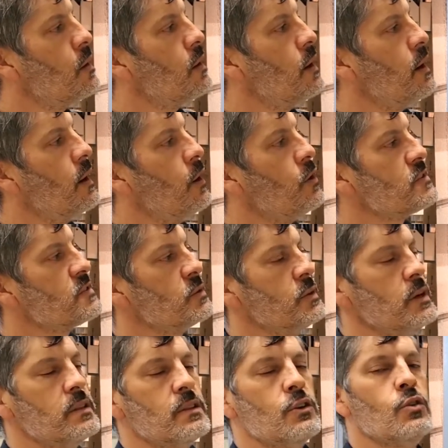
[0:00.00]
I also
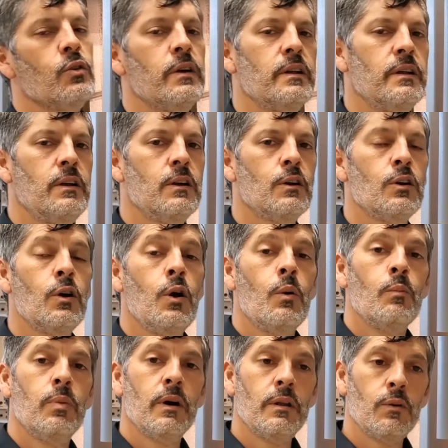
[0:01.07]
get the grit here,
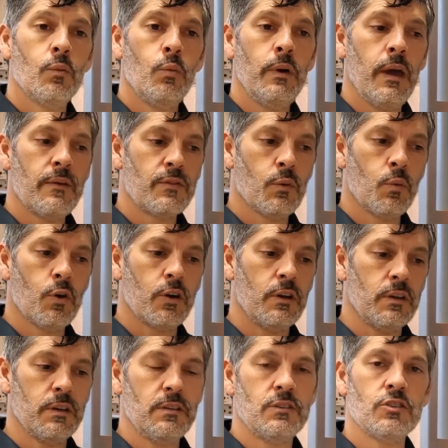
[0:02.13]
but we have to work
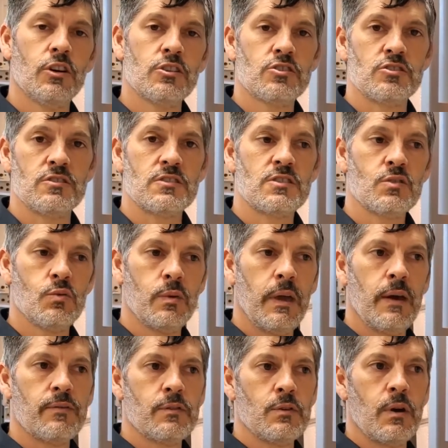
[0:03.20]
in conjunction. So we
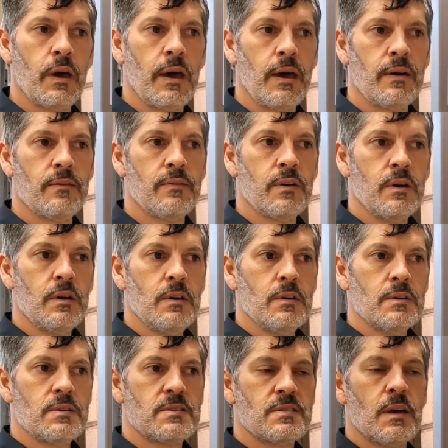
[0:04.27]
have to have
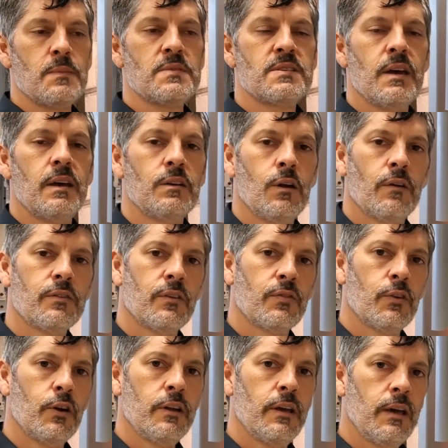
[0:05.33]
some sanded off the
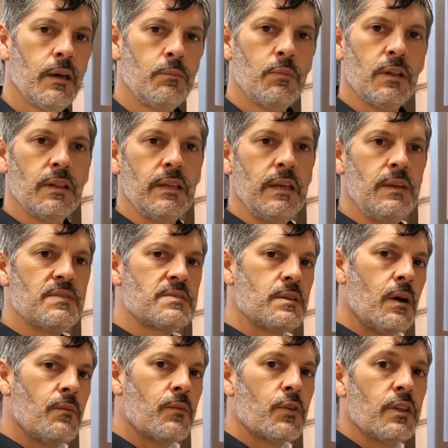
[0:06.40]
front head, but leave
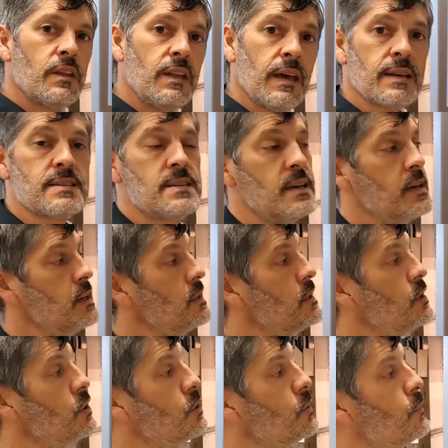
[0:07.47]
some for the next head here.